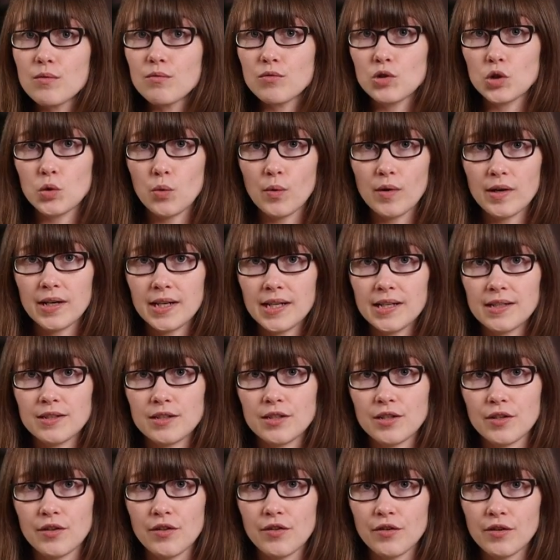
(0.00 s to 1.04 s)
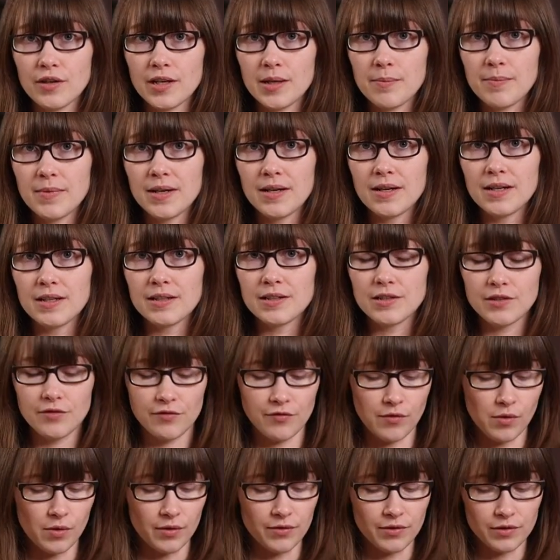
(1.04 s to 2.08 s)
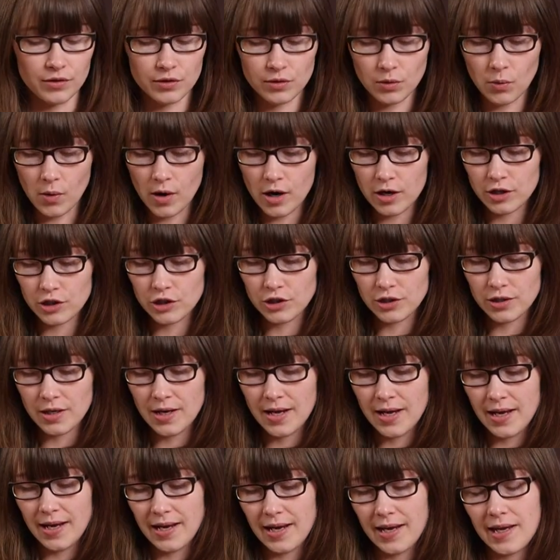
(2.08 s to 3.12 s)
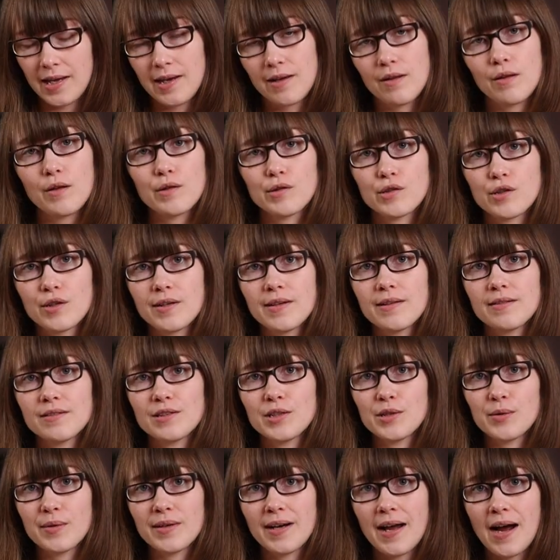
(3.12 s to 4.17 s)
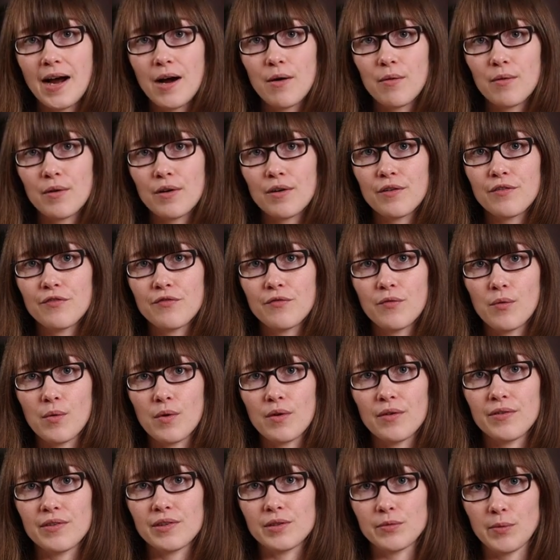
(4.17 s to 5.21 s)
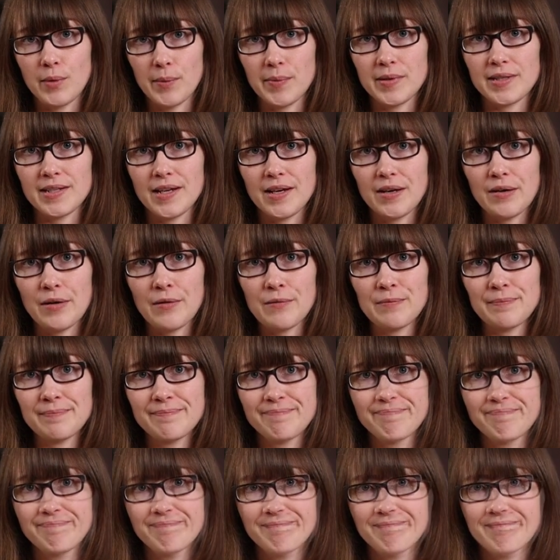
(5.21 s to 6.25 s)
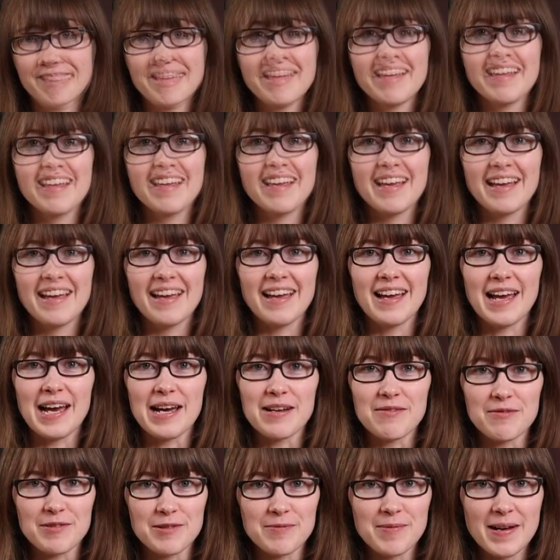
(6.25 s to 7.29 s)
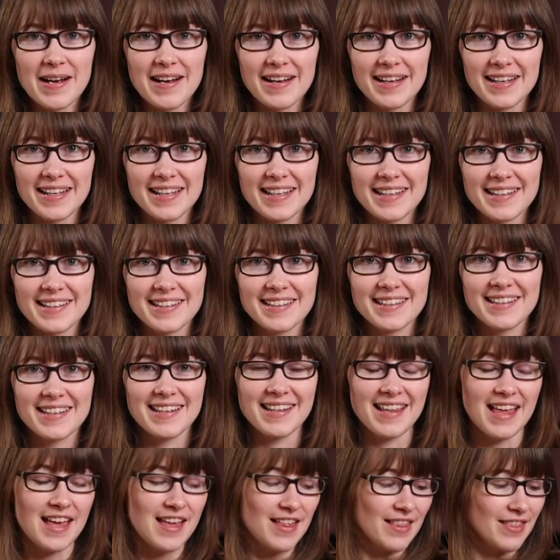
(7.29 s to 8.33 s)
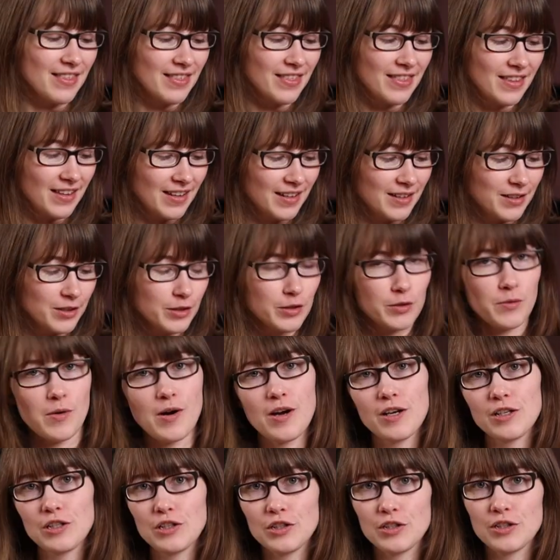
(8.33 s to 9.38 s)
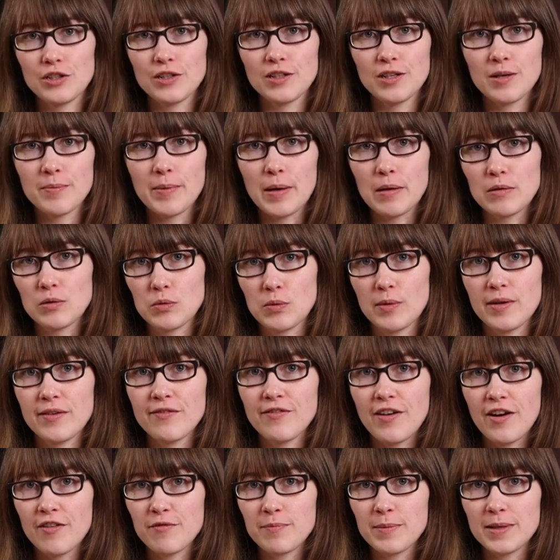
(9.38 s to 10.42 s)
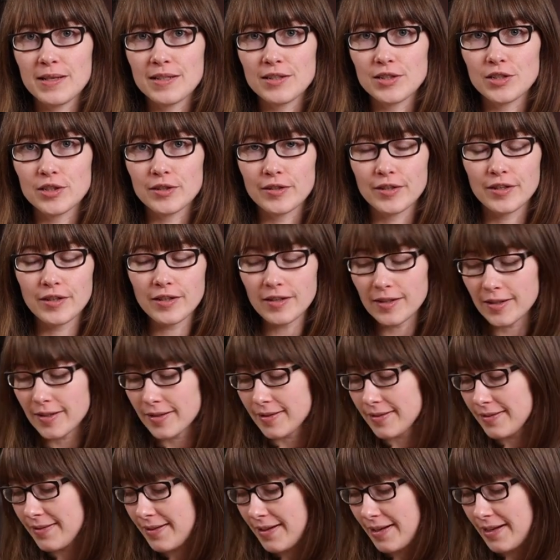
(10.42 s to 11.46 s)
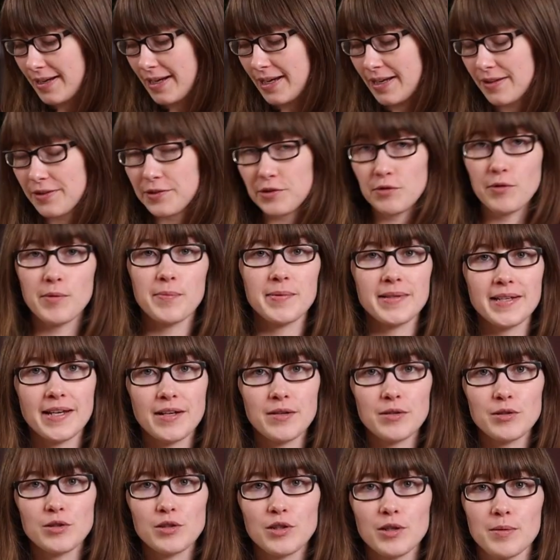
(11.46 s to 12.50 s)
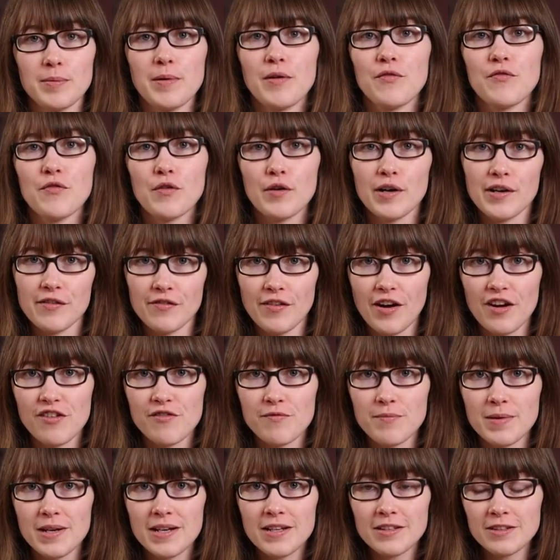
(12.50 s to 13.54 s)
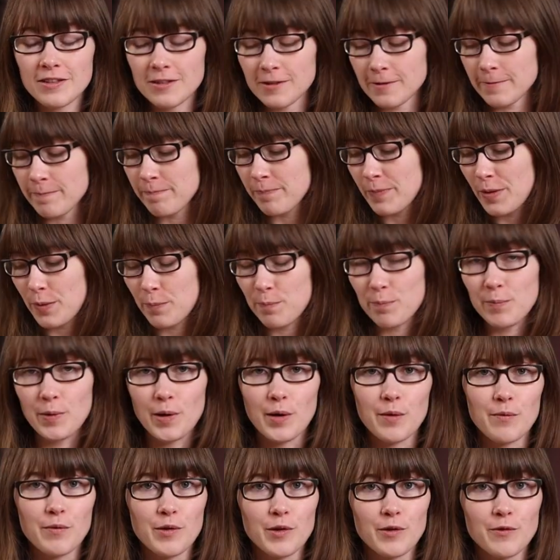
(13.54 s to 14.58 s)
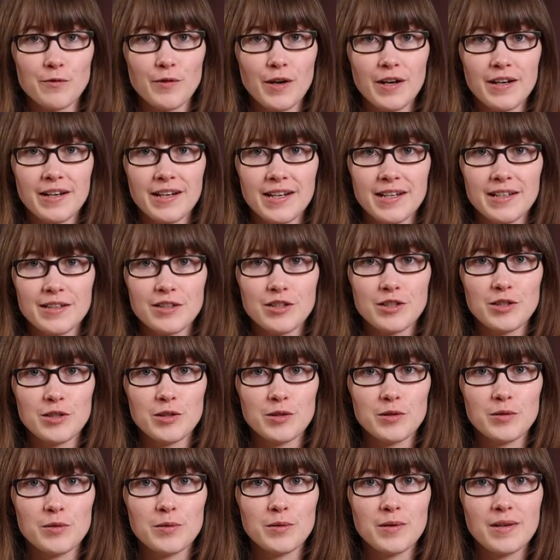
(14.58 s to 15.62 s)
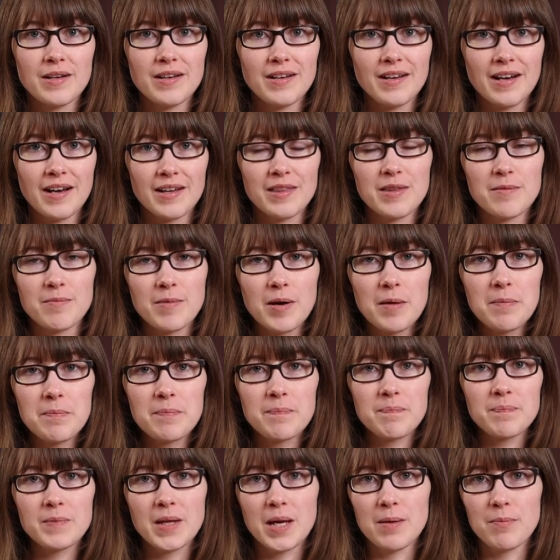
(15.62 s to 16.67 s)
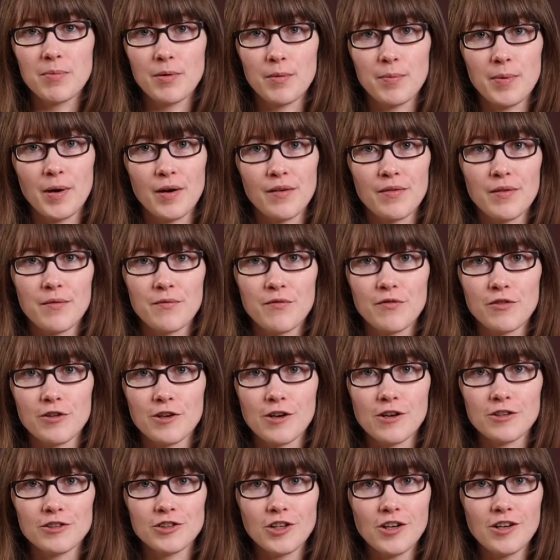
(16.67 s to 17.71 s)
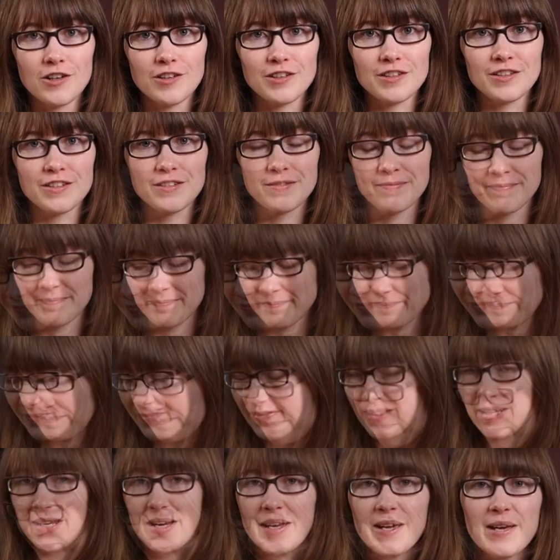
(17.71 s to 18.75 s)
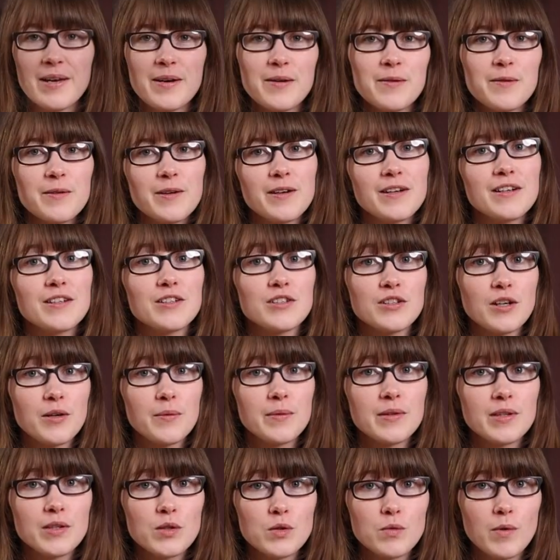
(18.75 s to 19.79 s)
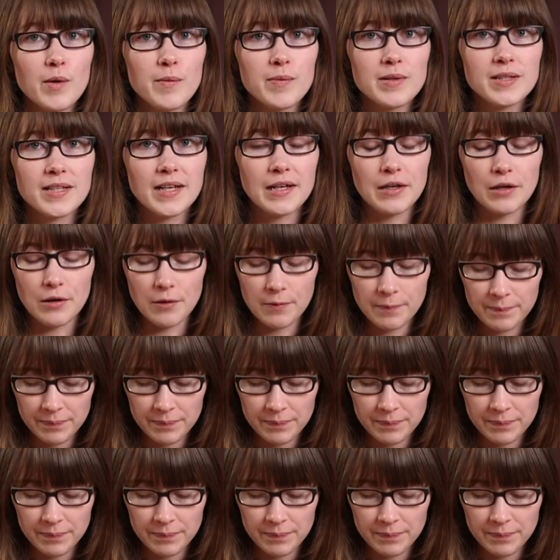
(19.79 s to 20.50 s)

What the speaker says: 20 to 30 minutes for the squash and closer to an hour for the sweet potato. And we're back. The squash took about 25 minutes to cook and the sweet potatoes took about 45 minutes, but we're ready to cut them up and prepare them for our jars. We're going to start with the sweet potato.